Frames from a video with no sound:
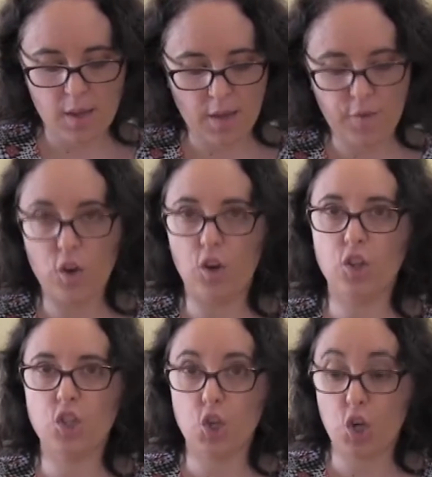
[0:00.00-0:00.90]
if you're
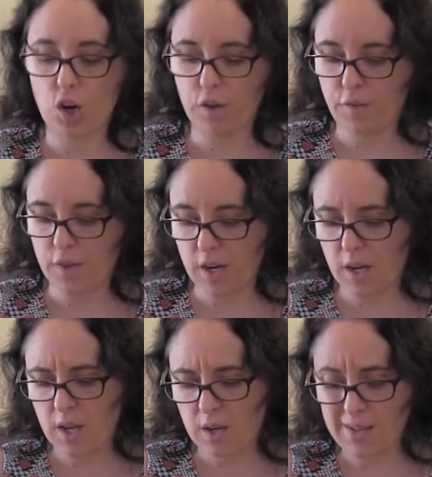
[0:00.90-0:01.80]
not too
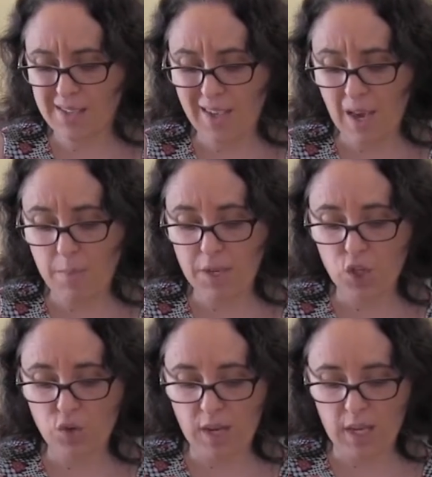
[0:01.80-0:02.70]
confident, because it can be
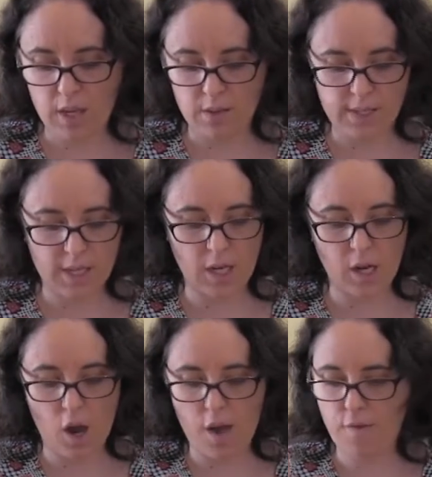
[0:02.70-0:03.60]
tricky using
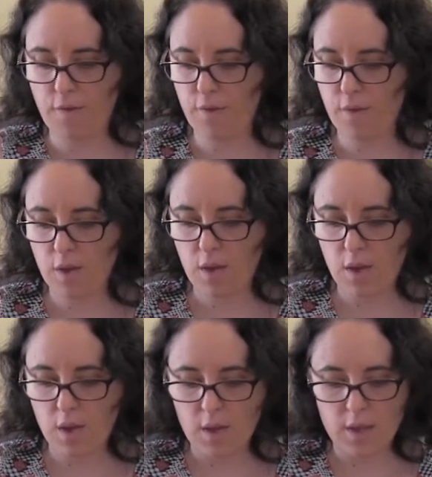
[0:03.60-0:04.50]
a knife.
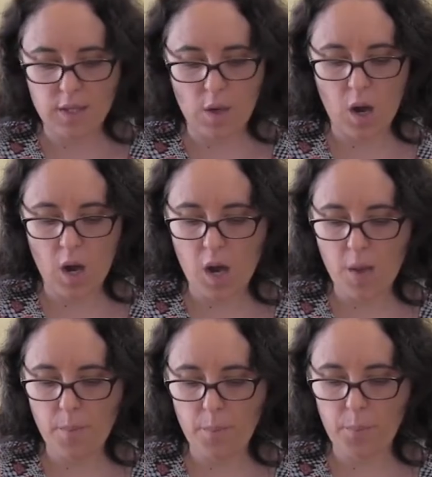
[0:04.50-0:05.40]
So
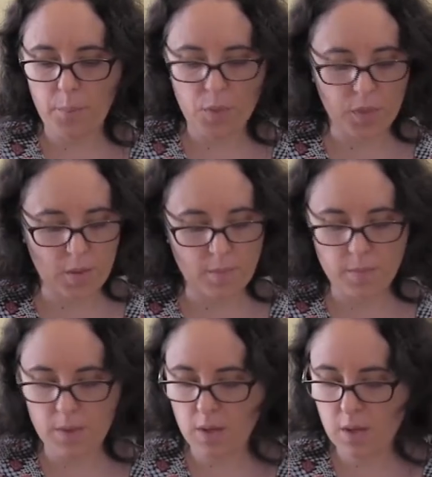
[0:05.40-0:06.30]
I put
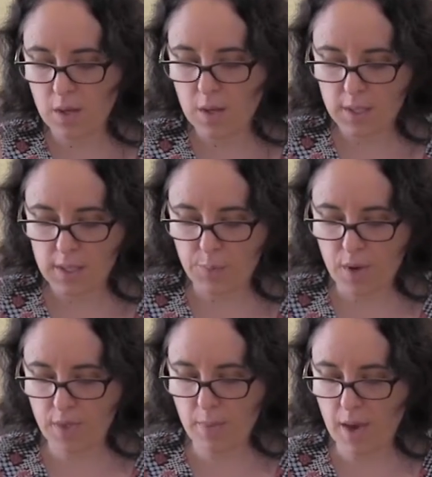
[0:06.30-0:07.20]
them,
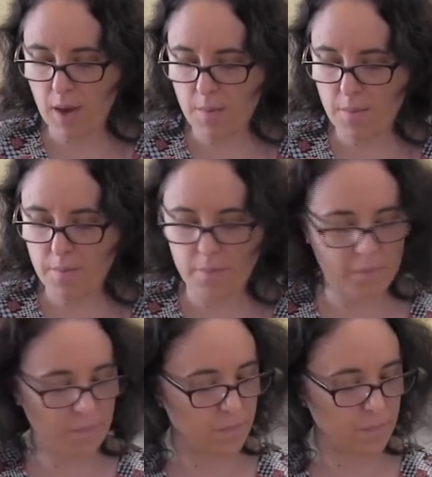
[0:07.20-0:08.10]
spread them out
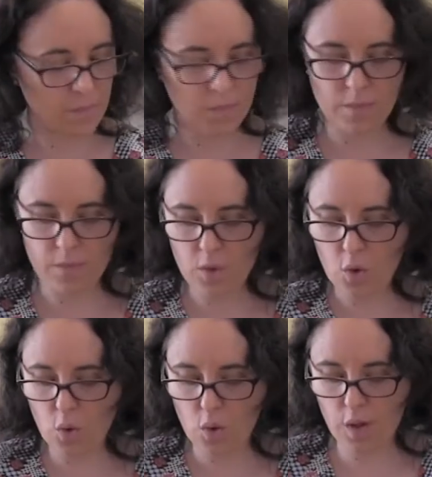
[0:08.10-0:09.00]

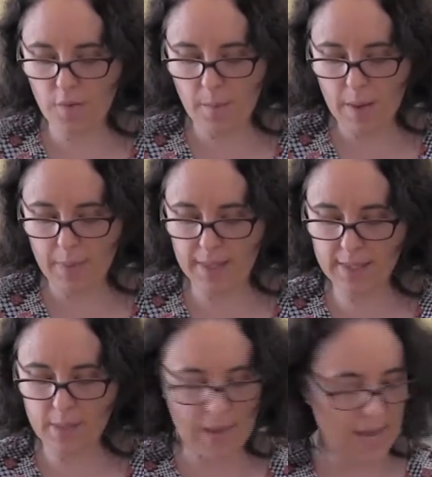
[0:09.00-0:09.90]
all over my
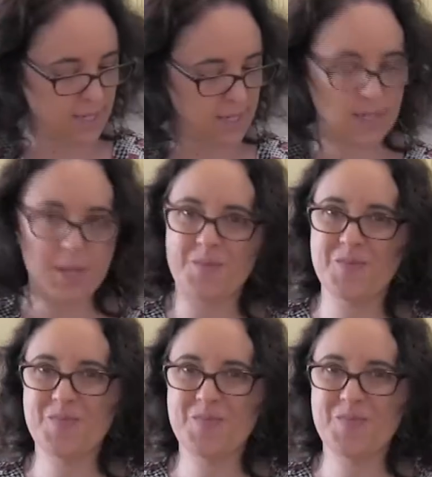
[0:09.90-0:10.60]
pizza base.